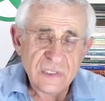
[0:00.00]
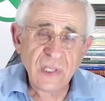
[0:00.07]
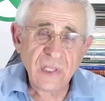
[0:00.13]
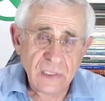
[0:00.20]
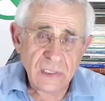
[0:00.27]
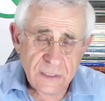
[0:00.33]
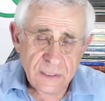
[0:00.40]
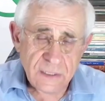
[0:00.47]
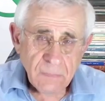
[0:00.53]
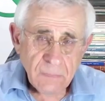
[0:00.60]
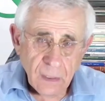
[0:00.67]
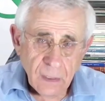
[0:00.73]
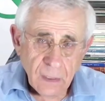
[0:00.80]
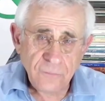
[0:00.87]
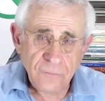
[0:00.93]
have to
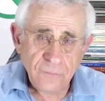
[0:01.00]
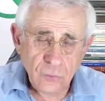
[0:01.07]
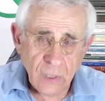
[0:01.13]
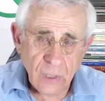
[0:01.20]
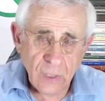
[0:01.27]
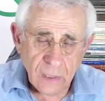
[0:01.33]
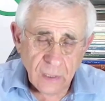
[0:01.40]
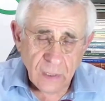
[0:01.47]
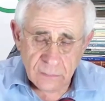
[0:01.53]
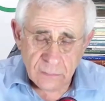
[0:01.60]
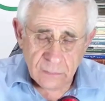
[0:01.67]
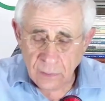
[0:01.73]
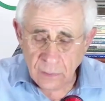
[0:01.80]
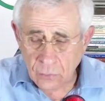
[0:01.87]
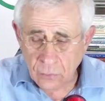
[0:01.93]
act according
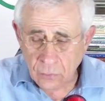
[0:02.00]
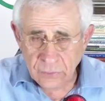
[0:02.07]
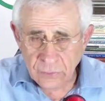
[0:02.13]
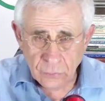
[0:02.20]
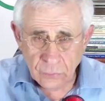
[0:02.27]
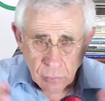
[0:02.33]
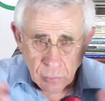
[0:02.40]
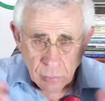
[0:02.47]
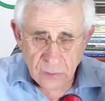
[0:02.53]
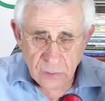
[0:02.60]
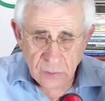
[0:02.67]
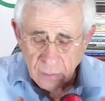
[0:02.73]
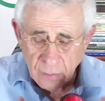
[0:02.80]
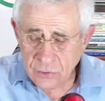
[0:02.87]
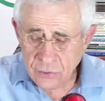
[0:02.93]
to international law.